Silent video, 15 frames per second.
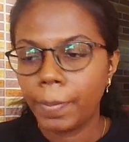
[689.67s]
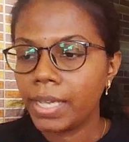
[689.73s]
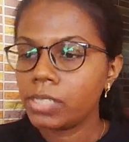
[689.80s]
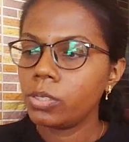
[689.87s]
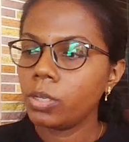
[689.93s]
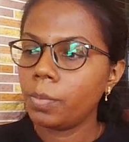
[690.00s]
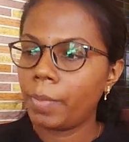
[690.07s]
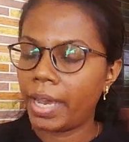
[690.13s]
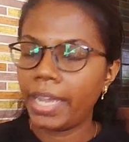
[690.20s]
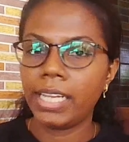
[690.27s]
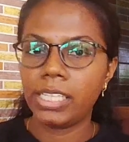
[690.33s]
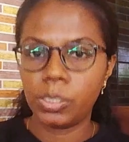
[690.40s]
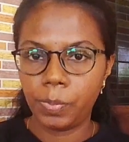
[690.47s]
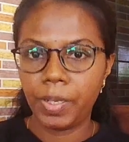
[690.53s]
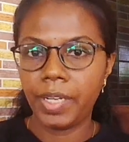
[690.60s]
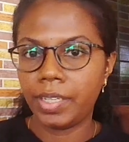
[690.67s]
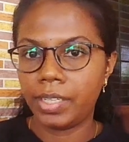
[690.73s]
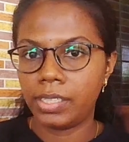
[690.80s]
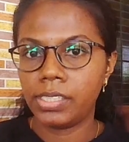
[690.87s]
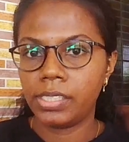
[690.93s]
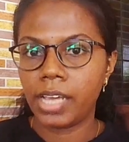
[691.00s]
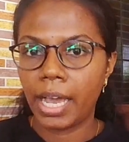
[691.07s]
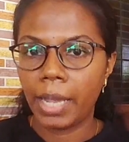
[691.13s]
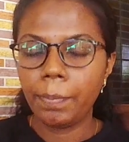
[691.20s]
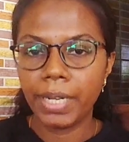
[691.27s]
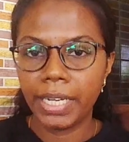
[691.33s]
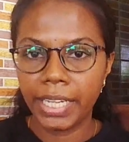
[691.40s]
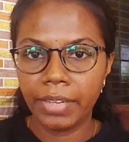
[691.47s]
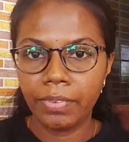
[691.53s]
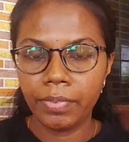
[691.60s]
based on my experience, I
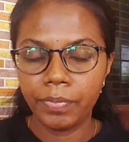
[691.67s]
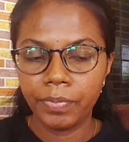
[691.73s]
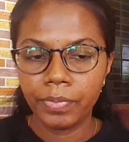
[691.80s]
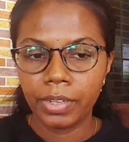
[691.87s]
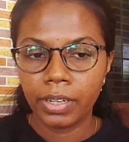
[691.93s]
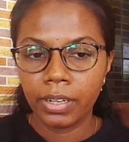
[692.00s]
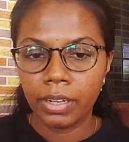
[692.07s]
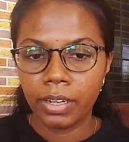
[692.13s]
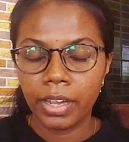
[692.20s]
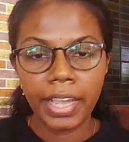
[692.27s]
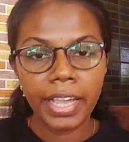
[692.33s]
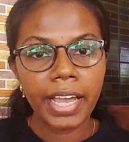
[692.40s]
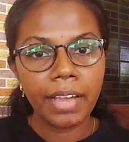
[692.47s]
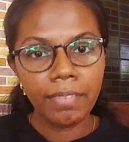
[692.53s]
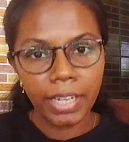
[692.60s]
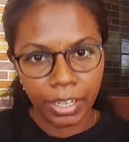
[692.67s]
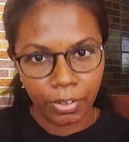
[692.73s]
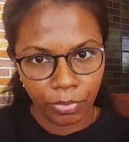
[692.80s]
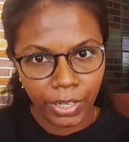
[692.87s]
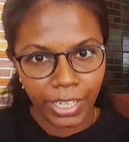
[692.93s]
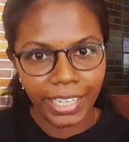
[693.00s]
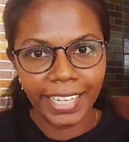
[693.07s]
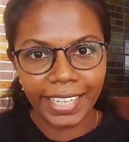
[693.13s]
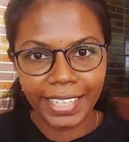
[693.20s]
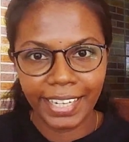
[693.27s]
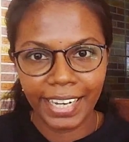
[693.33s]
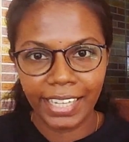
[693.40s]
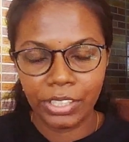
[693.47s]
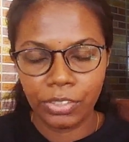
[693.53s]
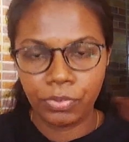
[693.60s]
believe AI will definitely
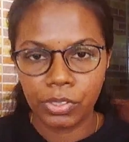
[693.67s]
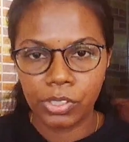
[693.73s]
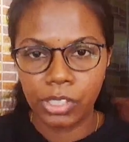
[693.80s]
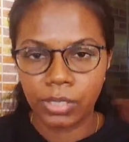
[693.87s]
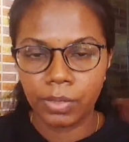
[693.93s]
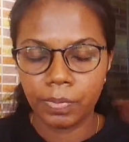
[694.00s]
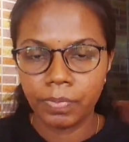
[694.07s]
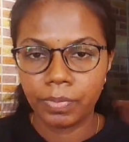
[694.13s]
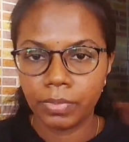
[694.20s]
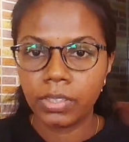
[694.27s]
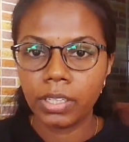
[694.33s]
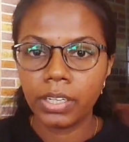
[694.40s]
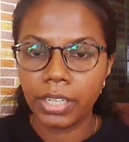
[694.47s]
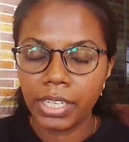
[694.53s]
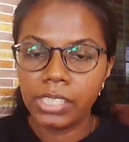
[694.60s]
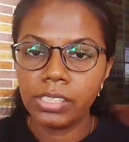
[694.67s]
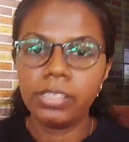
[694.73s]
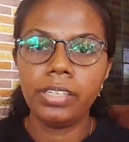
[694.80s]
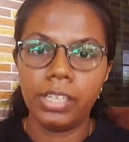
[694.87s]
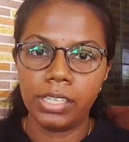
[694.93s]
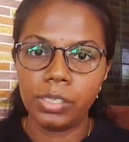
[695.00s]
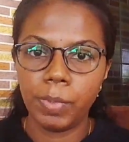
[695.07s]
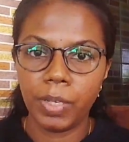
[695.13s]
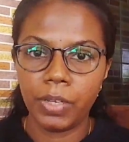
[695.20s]
create the future. The reason is